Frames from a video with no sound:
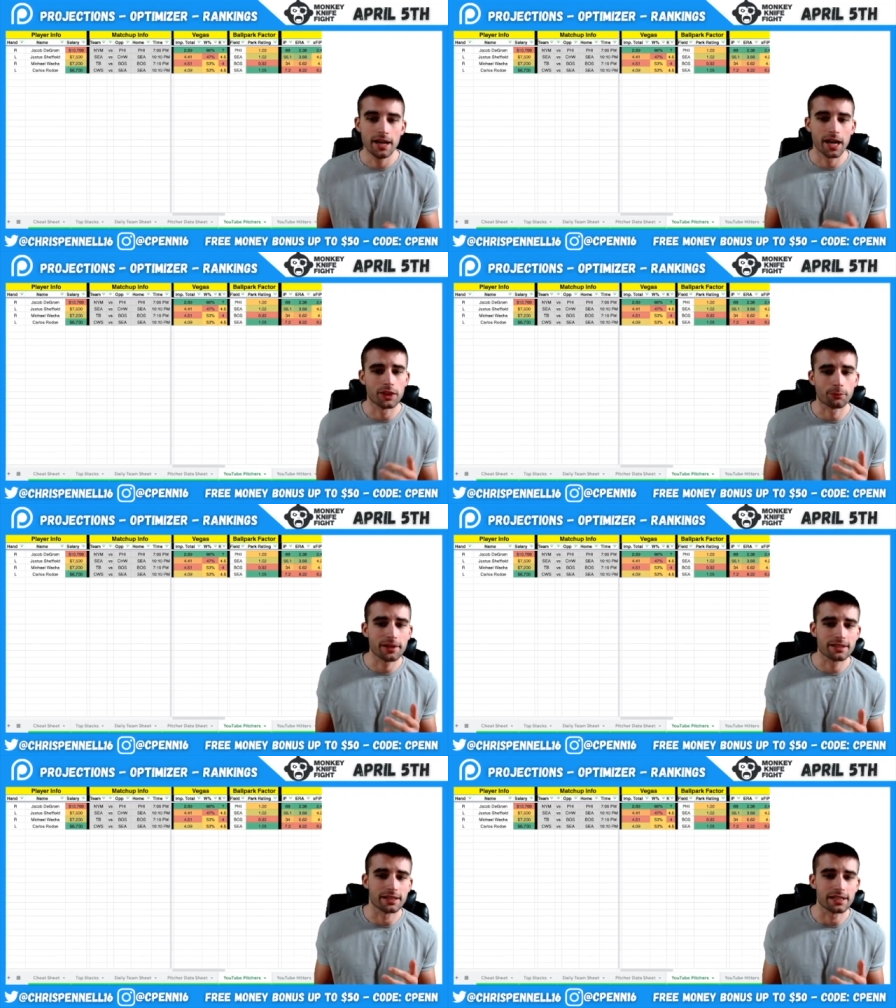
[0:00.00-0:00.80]
And the
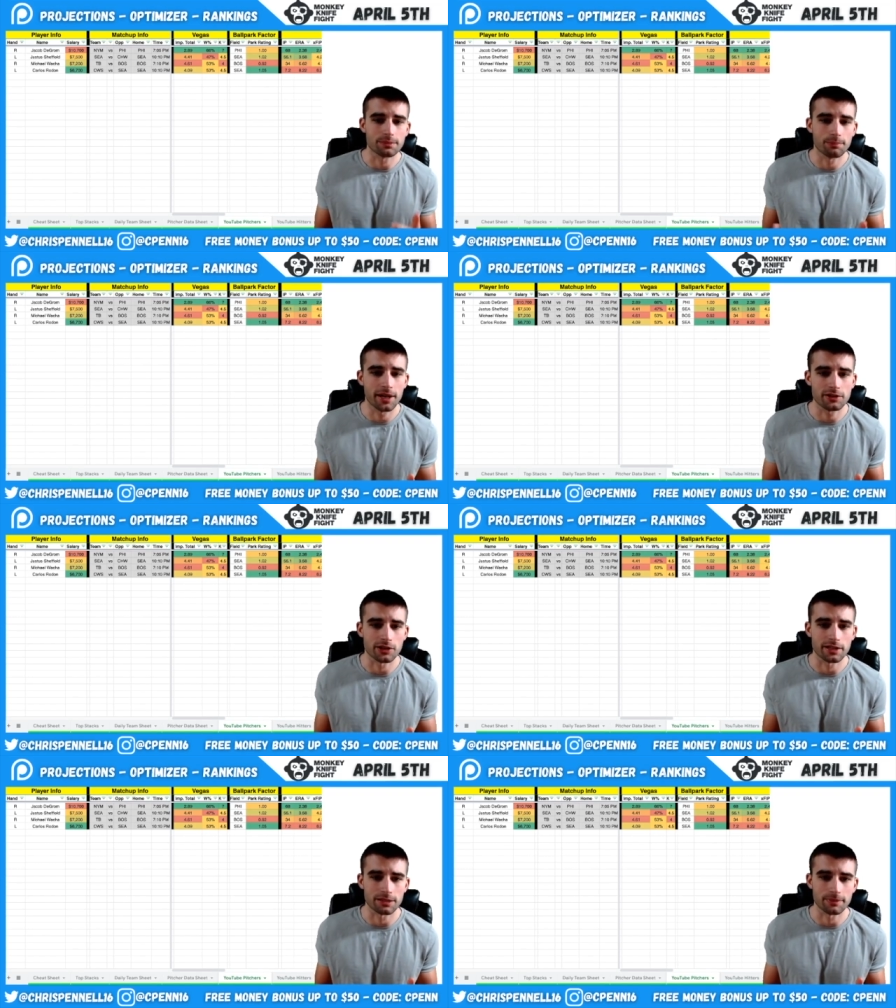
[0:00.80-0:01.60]
reason he's
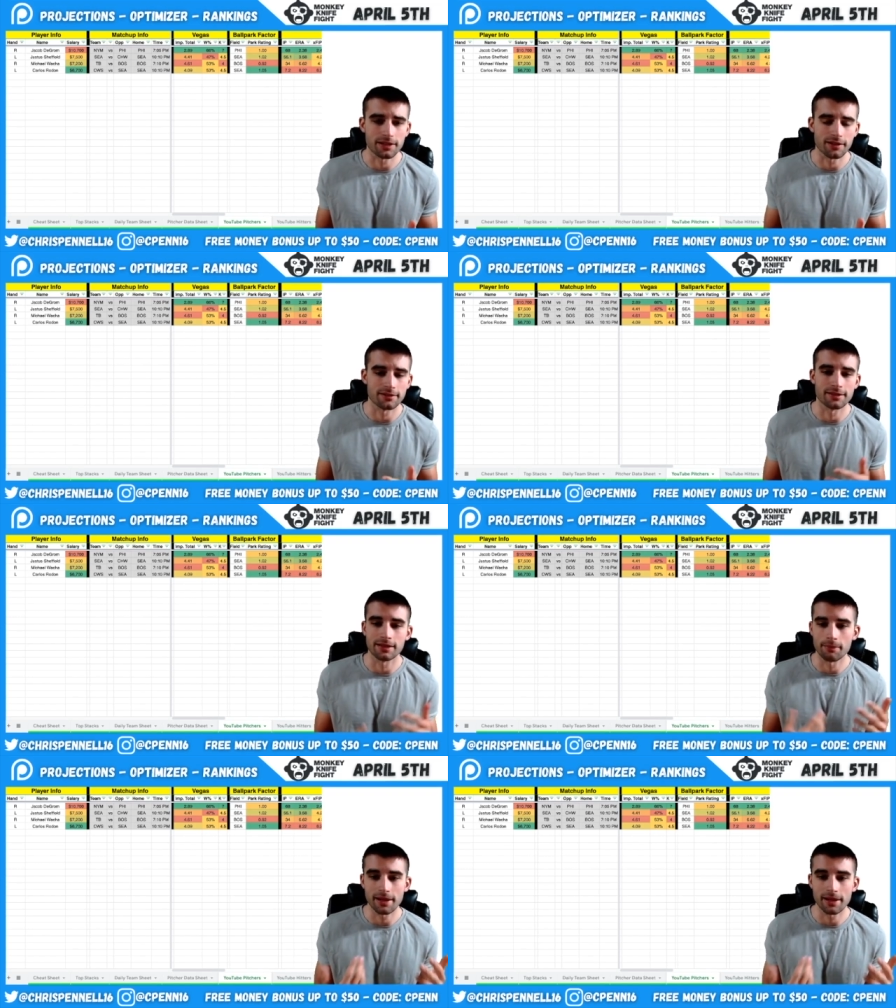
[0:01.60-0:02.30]
pitching is because that the